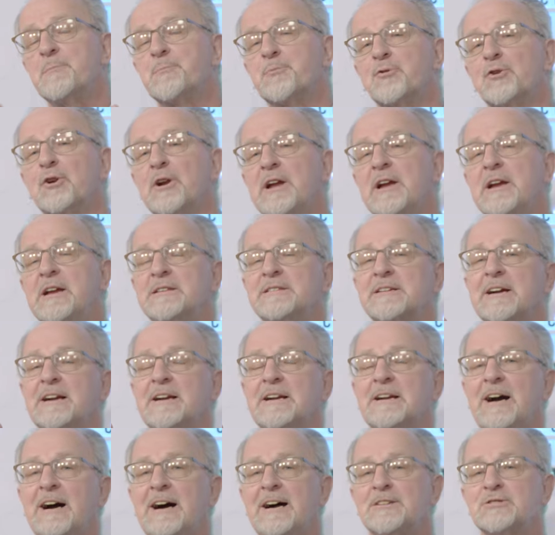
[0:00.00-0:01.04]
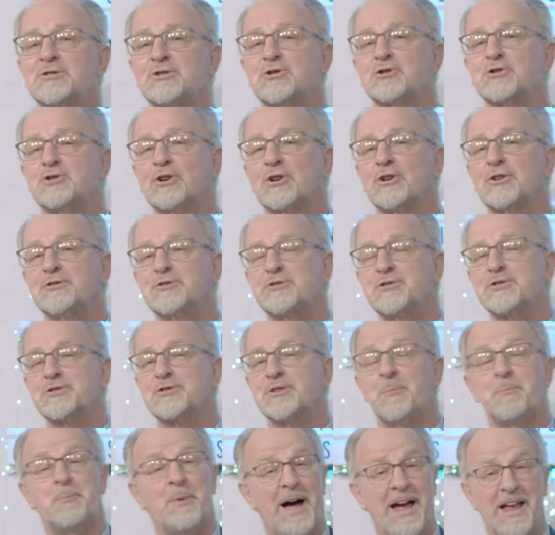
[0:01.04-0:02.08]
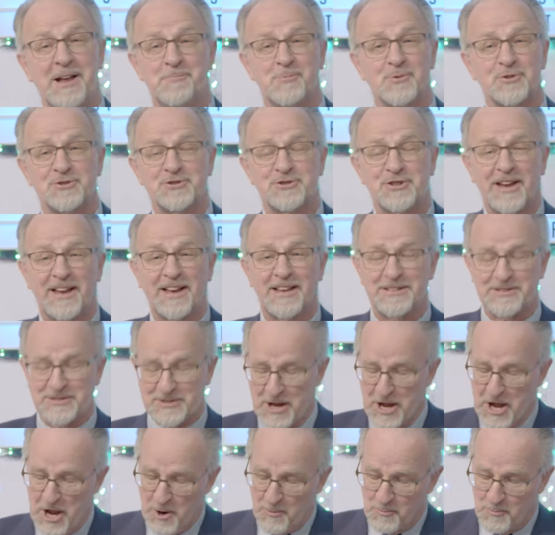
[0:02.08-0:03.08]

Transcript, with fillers: been praying that God's church, as the Bible says,